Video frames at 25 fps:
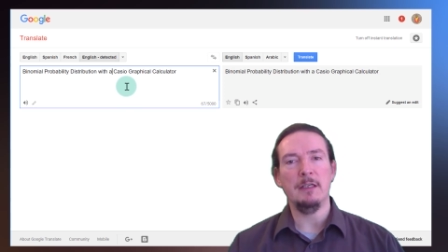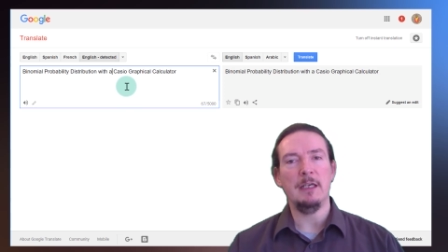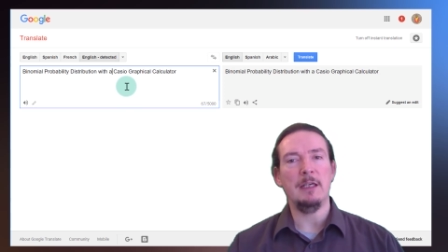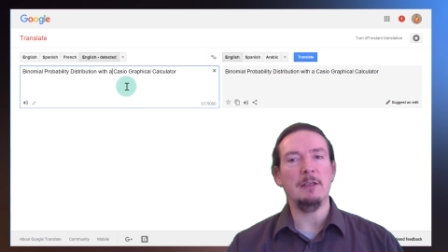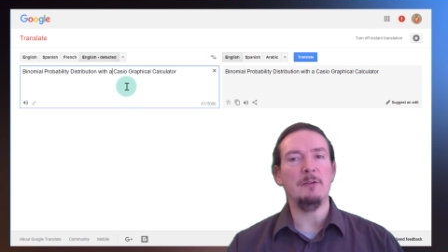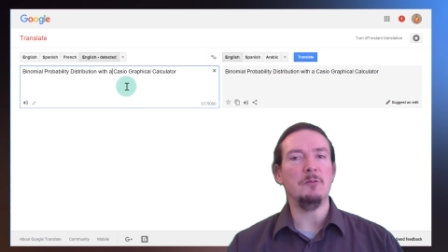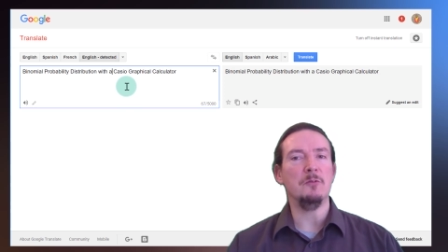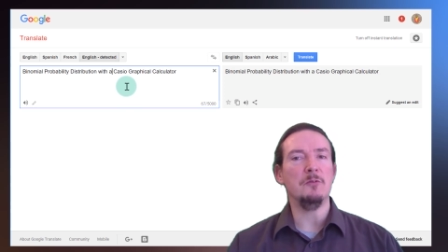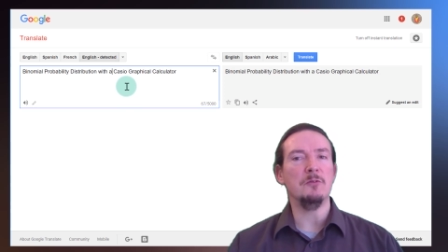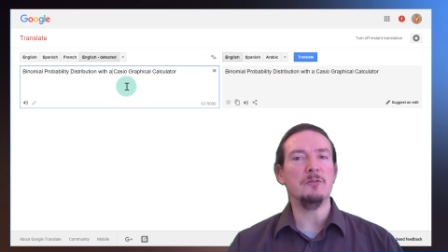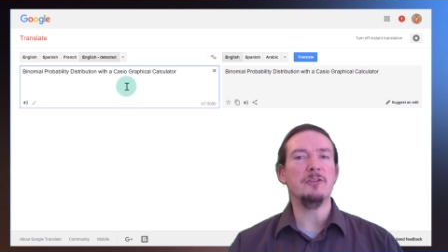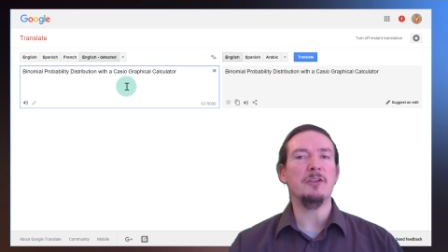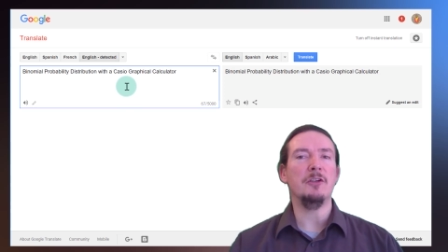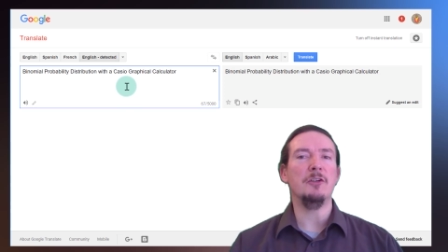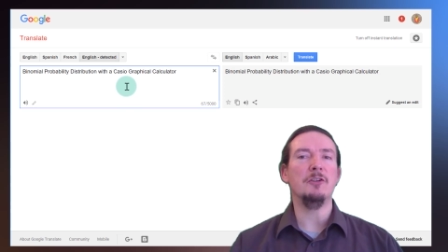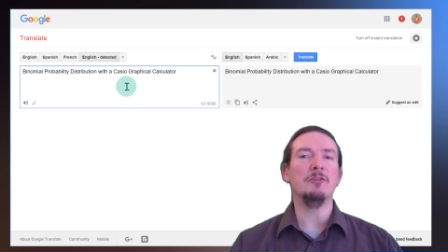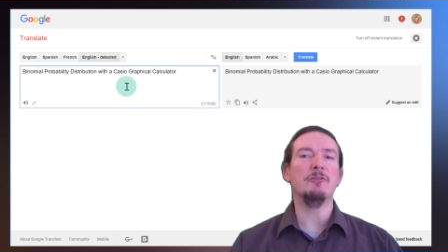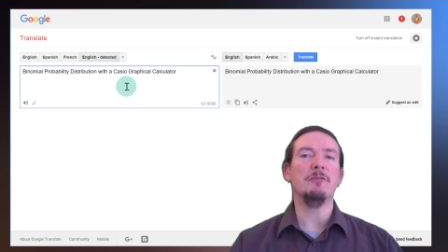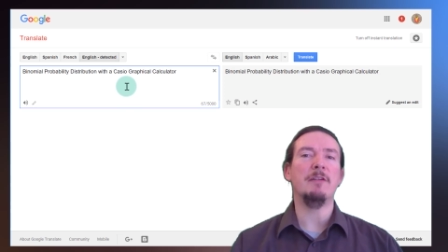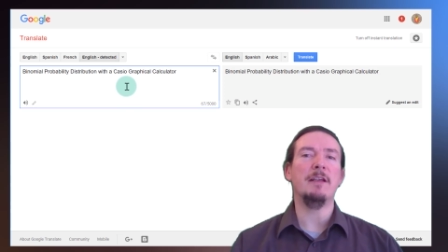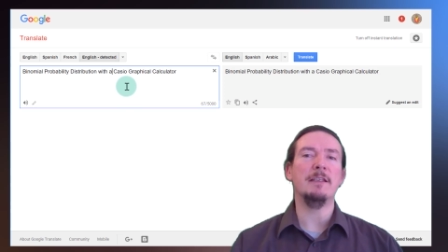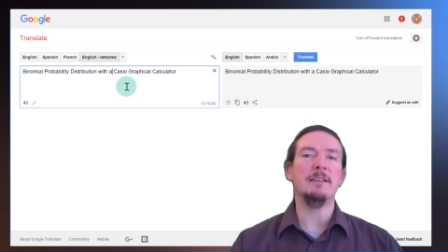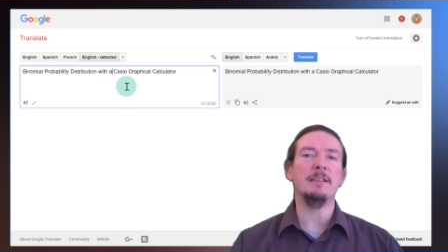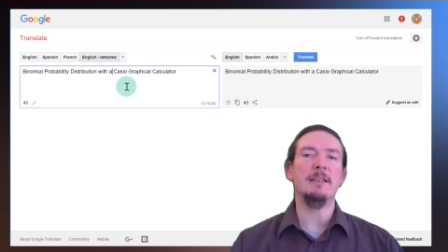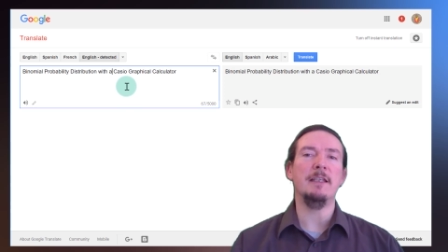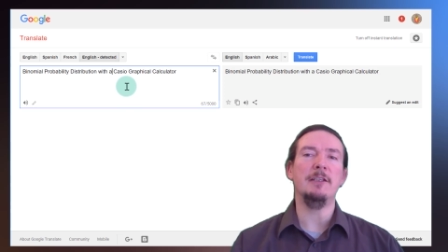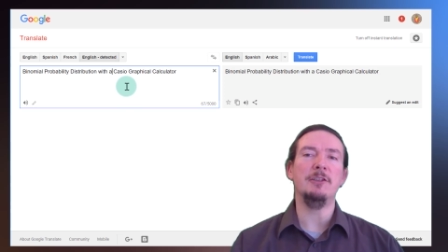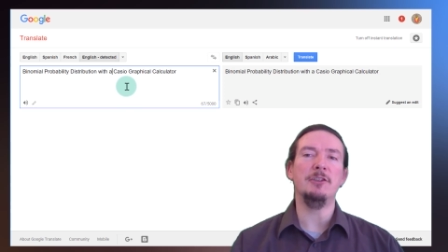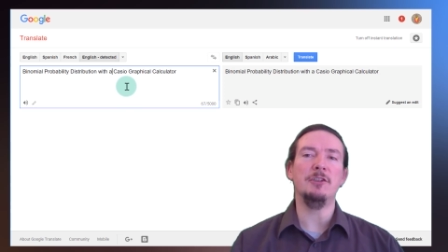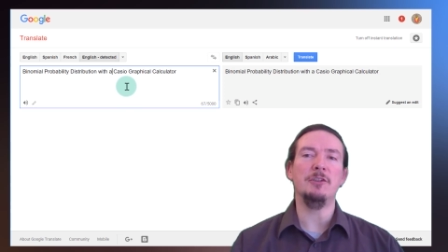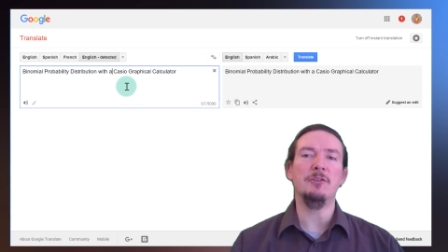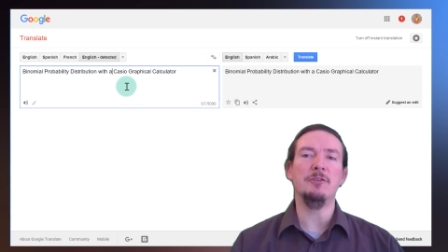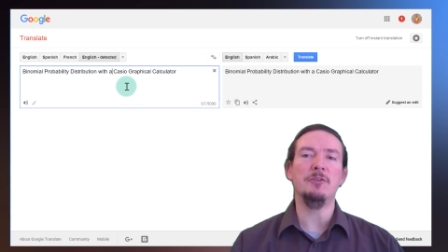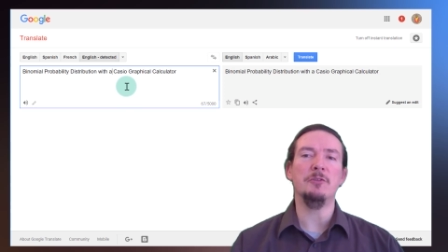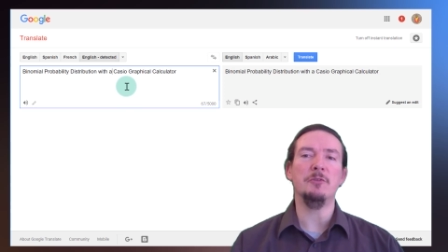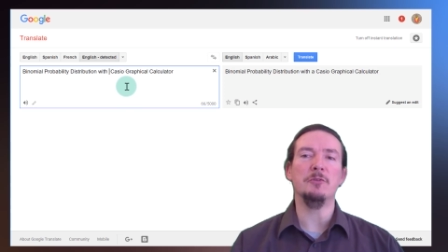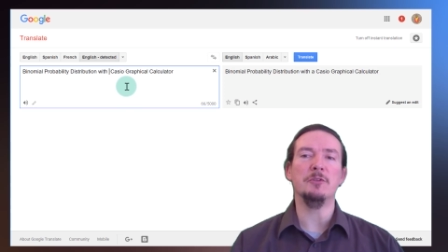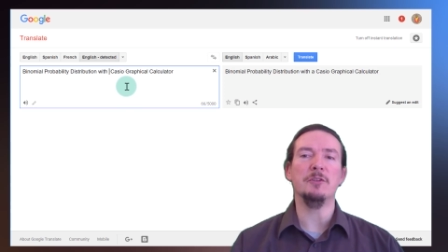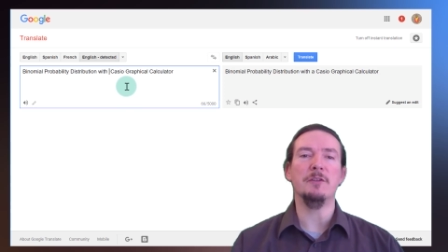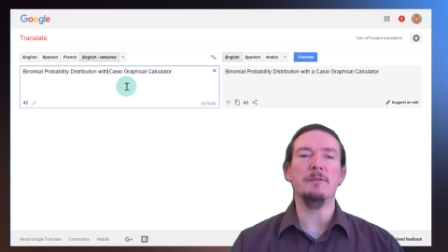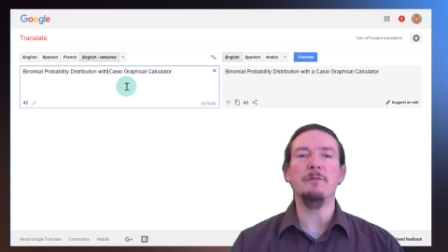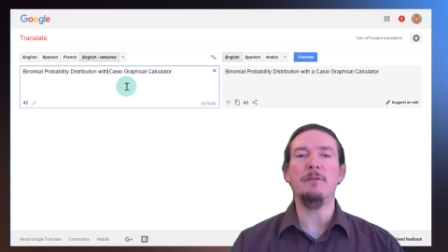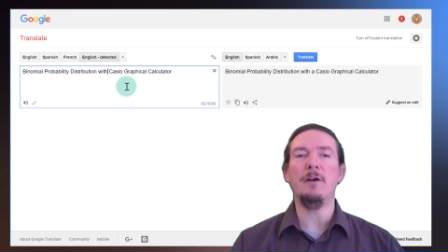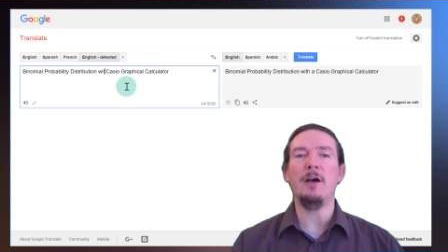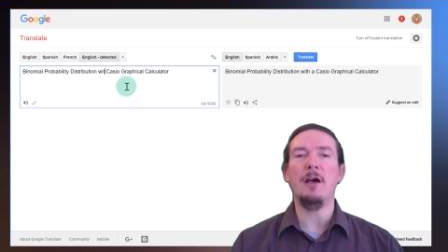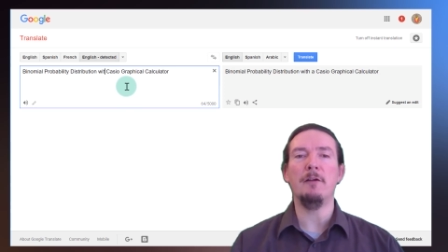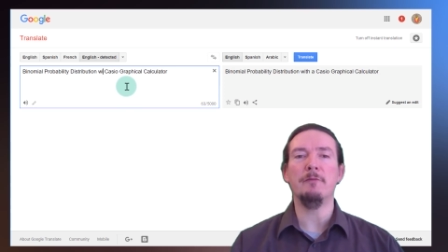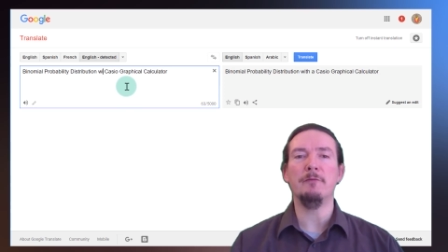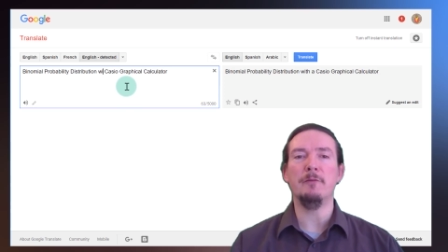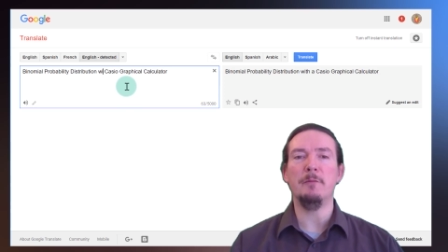and auto-translation tools are
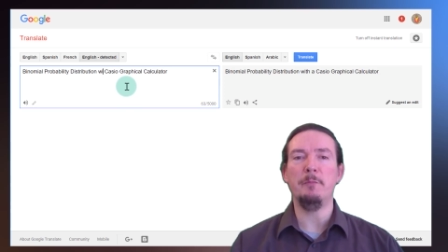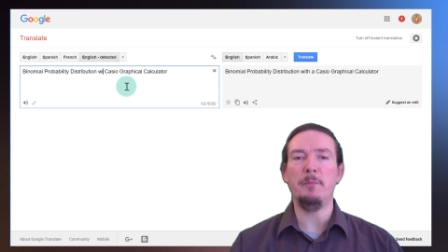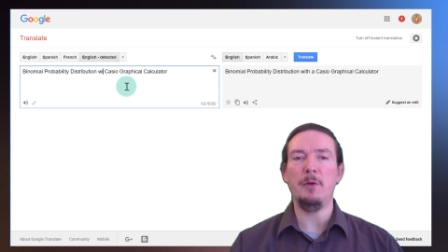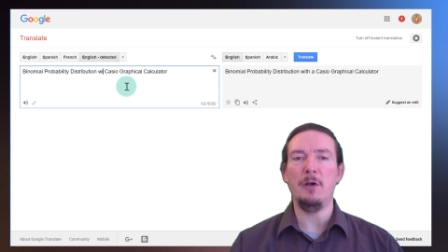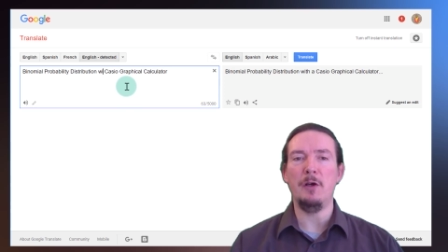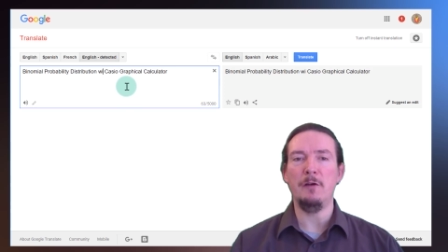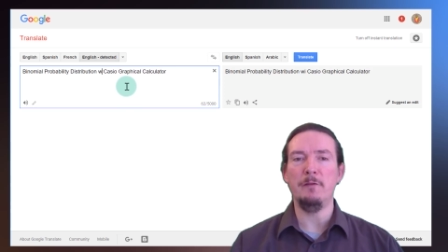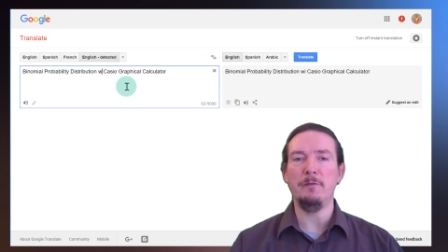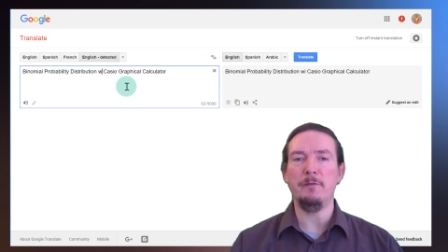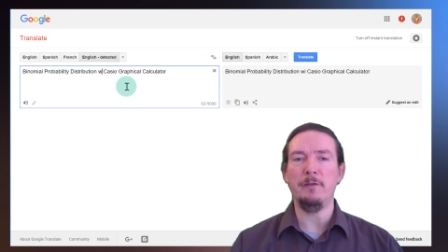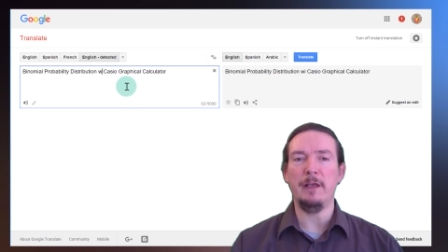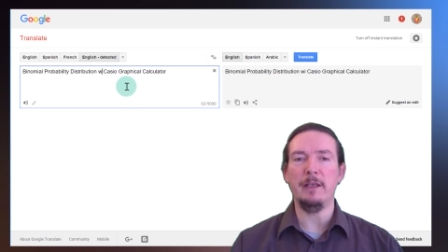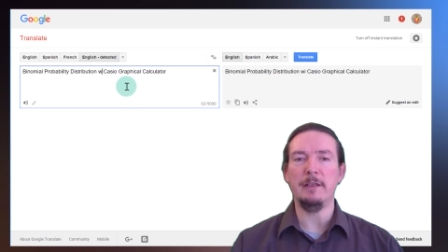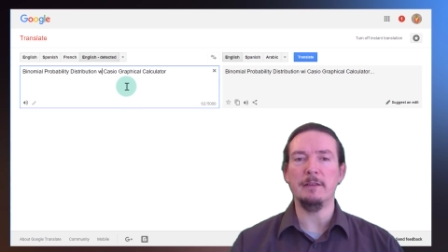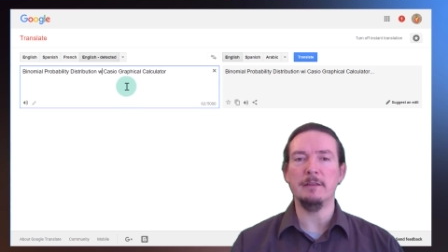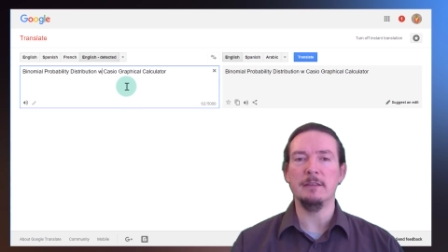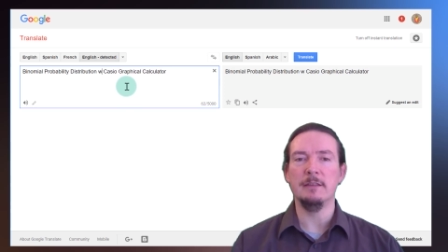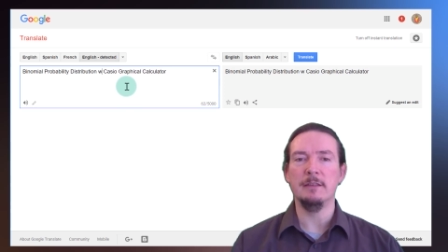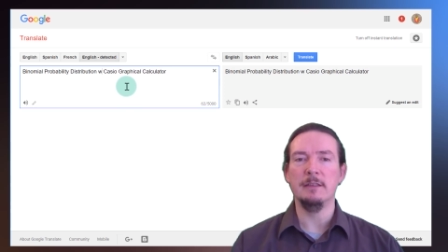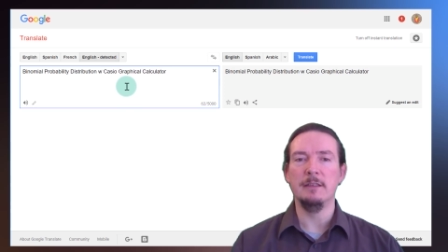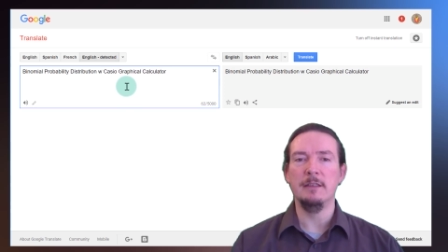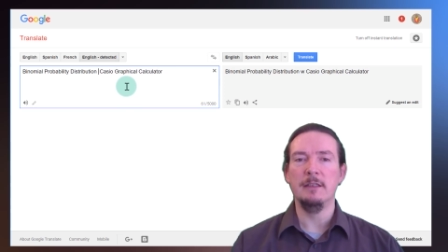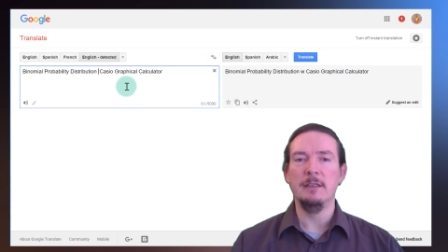far from perfect.